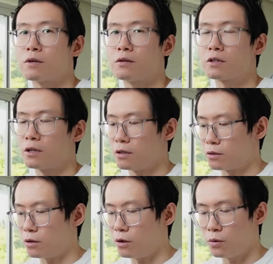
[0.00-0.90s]
You can't
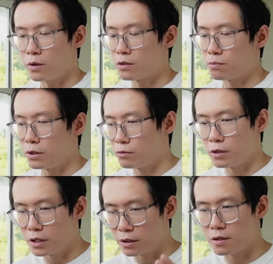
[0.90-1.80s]
always be
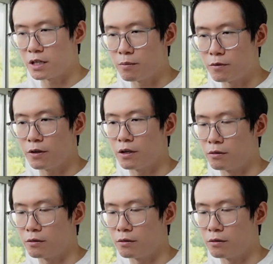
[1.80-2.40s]
reading the same thing.